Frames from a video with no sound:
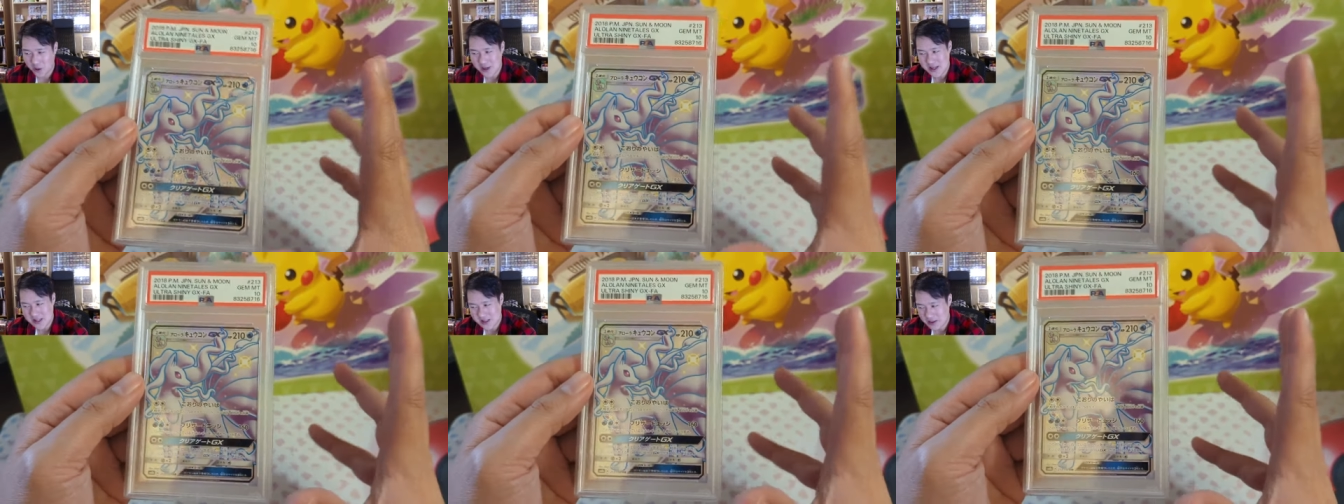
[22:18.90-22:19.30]

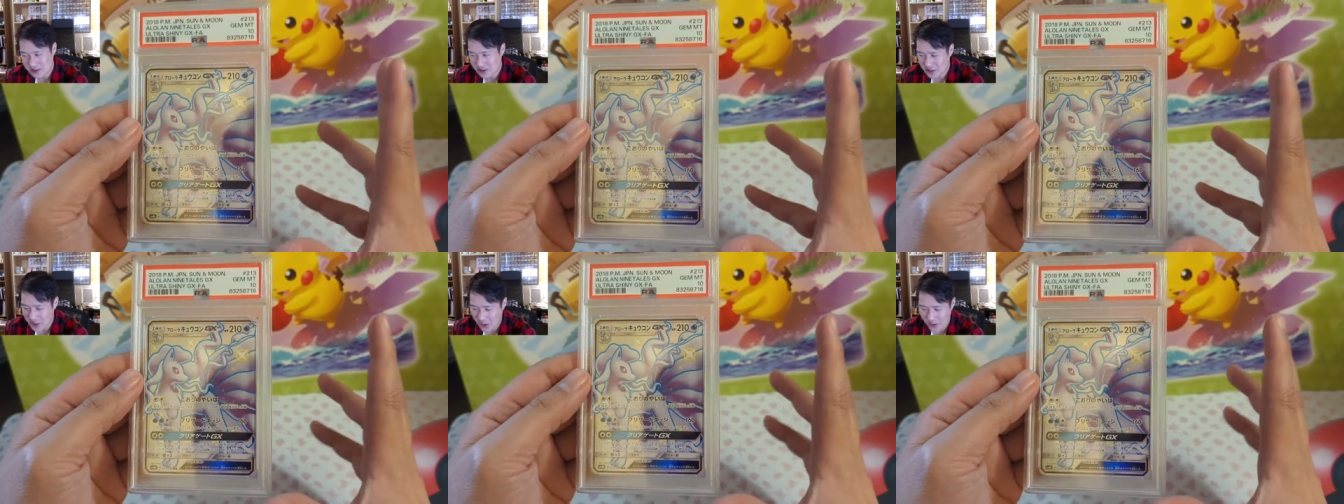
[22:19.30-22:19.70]
is
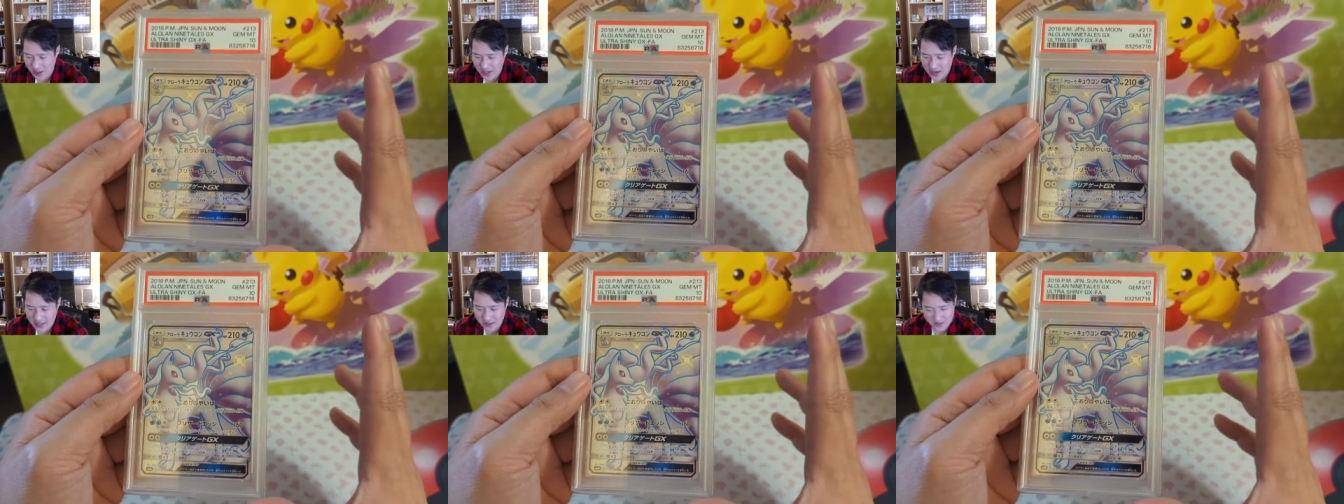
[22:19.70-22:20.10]
going
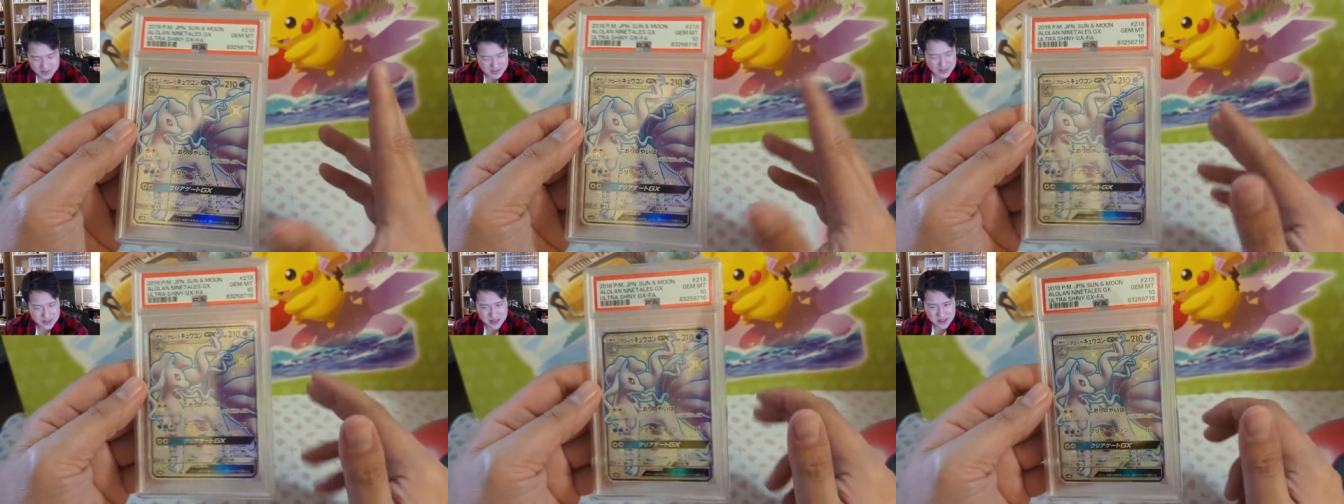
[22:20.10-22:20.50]
on? Like
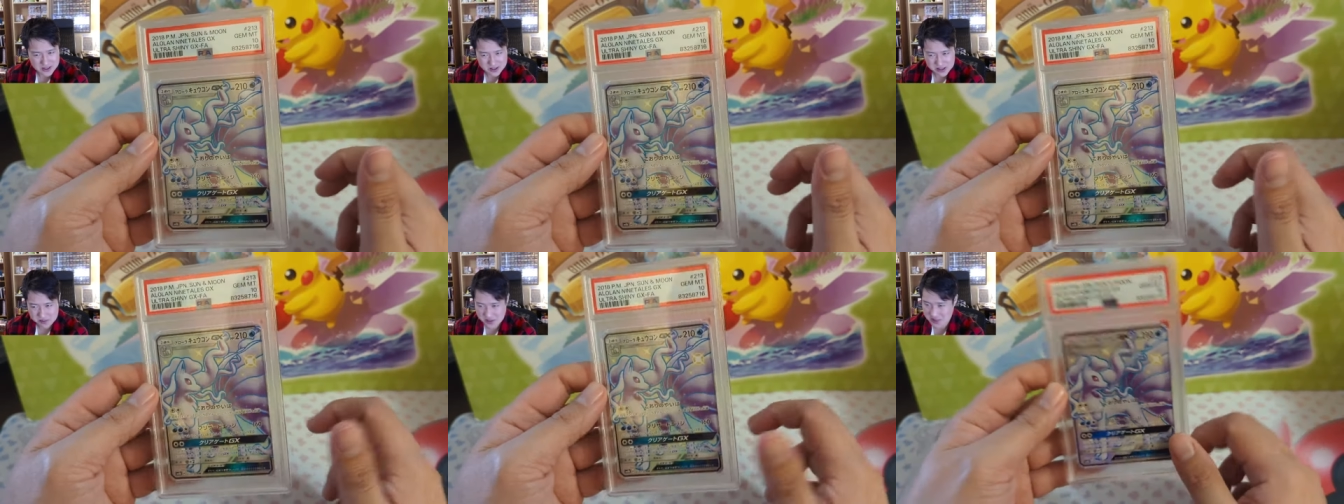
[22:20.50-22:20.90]
TikTok
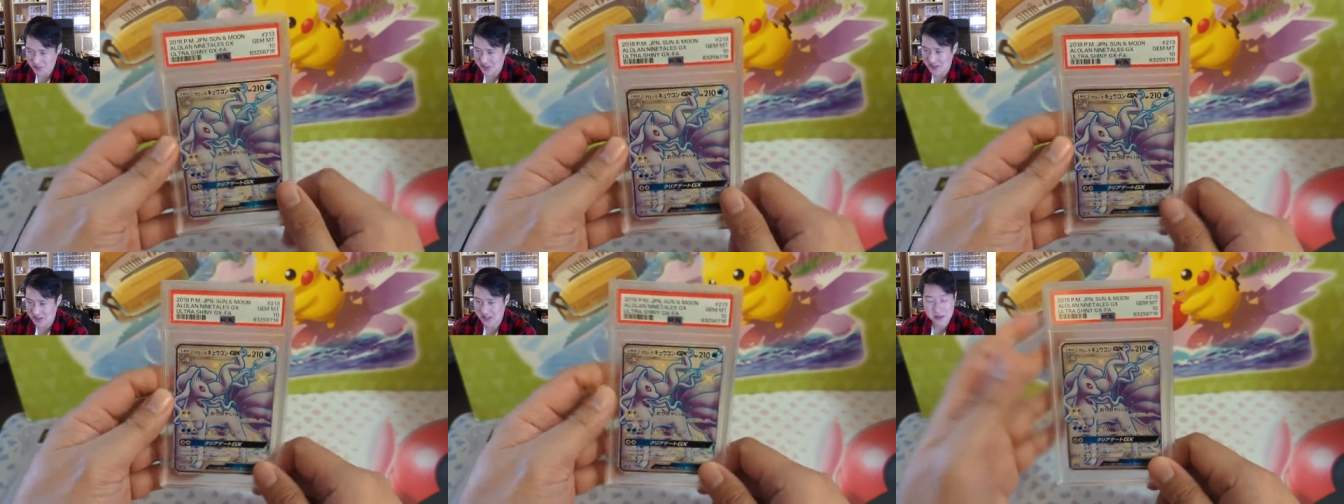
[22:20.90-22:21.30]
just must be
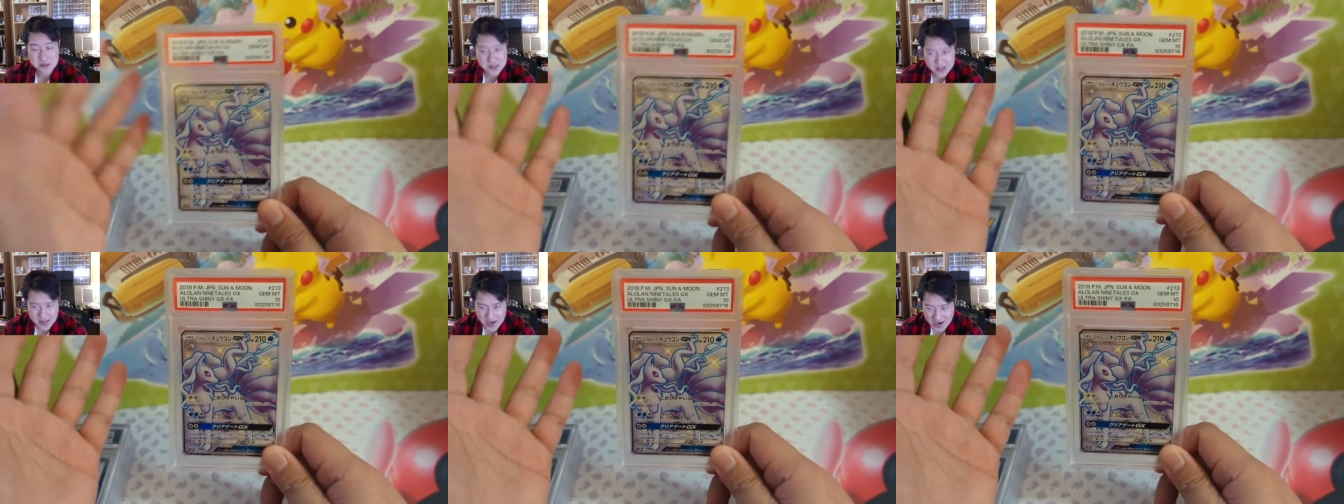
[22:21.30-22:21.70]

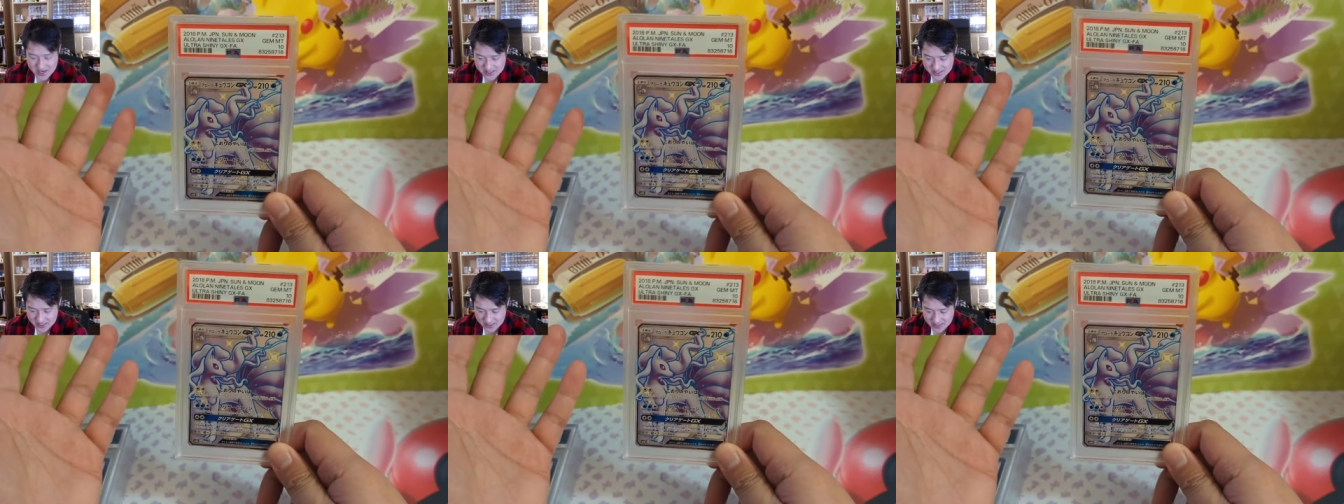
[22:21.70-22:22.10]

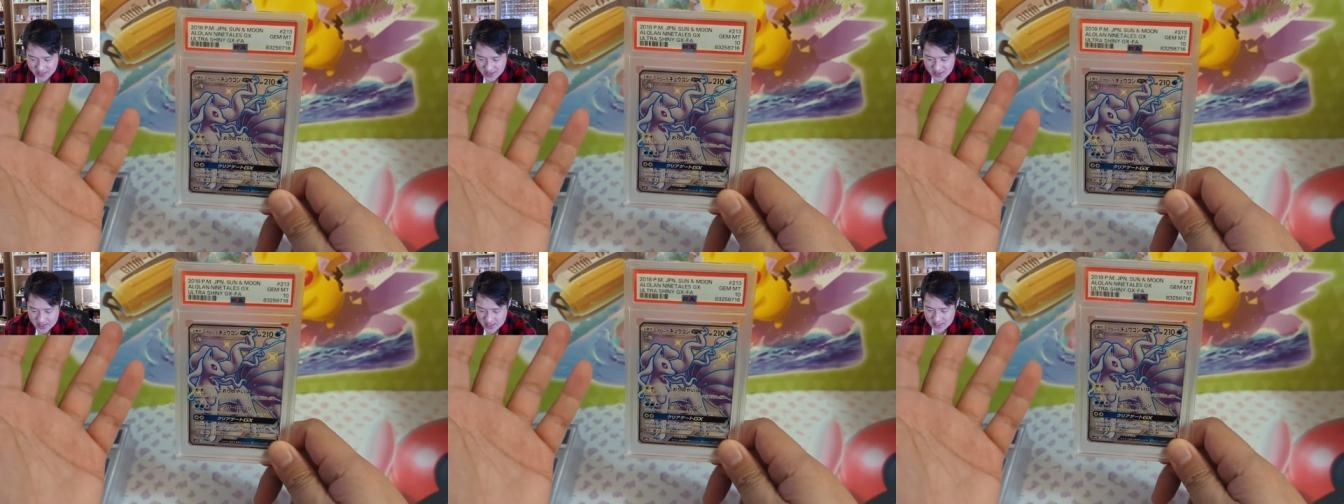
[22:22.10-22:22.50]
subsidizing
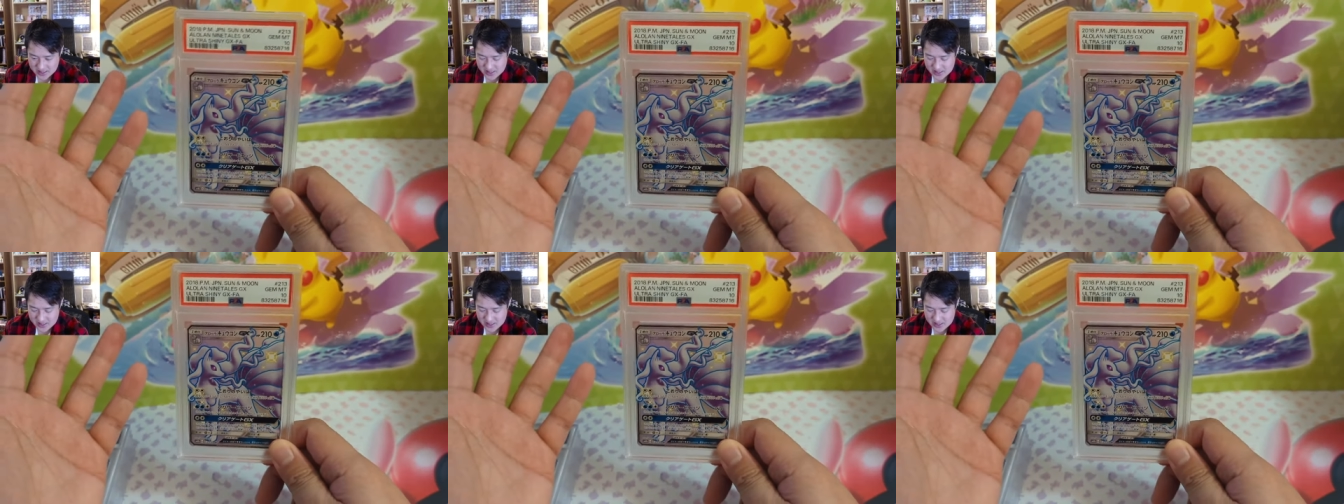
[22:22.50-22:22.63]
the